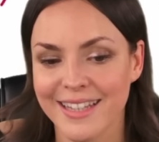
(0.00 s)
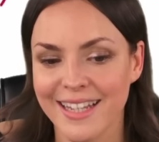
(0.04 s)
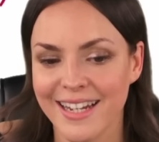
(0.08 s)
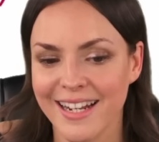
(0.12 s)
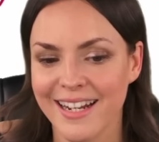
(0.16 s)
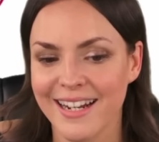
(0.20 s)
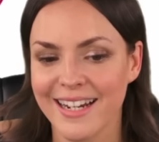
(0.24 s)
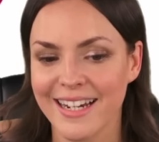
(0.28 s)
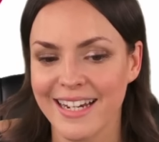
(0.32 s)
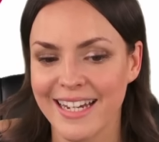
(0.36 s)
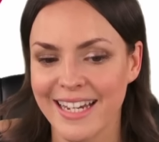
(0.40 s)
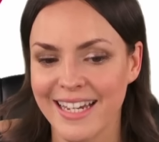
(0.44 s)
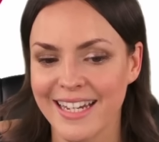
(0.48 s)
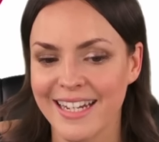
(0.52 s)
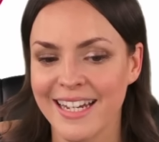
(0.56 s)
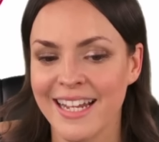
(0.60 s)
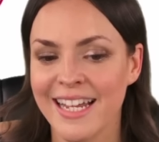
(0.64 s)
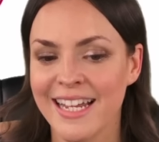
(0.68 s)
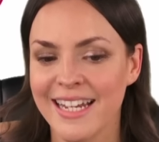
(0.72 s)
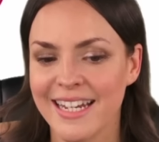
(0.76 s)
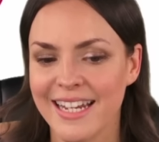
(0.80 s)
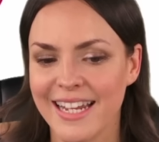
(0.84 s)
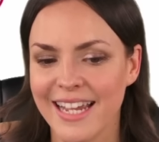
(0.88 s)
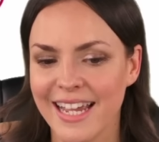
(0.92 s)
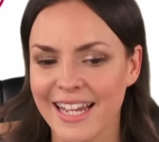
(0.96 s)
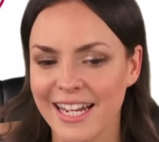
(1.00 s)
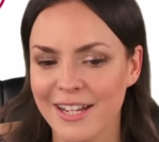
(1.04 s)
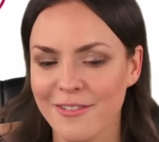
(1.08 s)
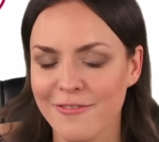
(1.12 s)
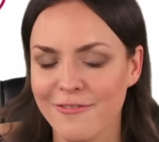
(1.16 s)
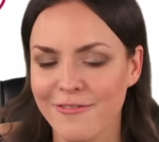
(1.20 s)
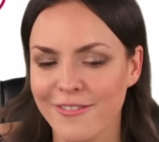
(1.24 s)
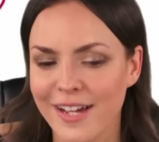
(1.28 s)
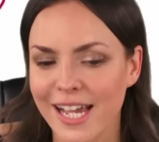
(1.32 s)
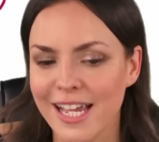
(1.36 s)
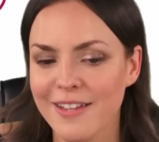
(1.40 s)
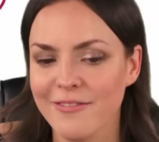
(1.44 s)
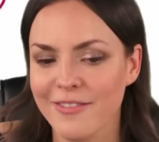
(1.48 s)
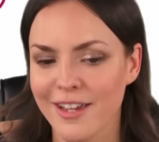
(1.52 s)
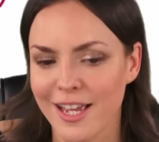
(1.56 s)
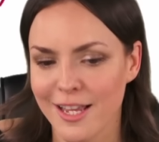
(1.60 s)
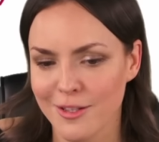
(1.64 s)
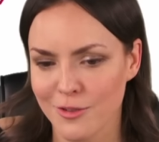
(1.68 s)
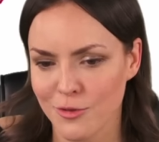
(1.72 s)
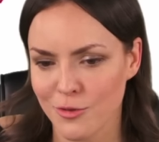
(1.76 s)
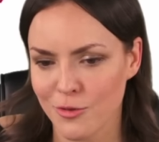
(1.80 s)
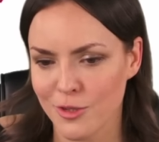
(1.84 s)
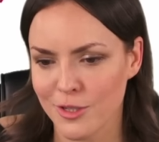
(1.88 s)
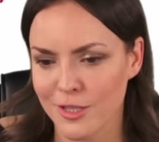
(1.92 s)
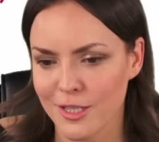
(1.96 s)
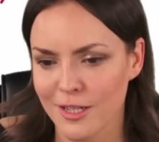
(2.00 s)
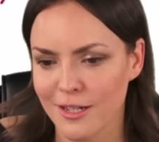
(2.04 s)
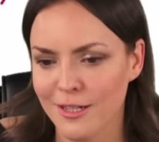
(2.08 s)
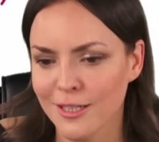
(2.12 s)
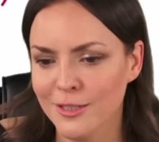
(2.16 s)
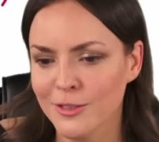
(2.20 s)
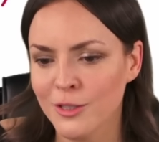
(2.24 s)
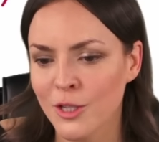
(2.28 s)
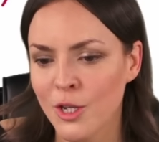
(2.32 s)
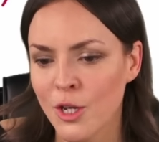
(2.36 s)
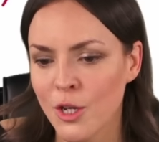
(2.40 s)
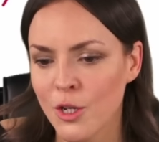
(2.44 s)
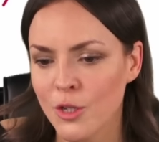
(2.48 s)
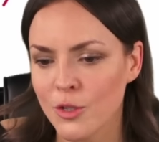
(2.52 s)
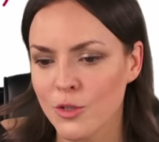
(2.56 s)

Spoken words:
Then I get negative 5 as a result.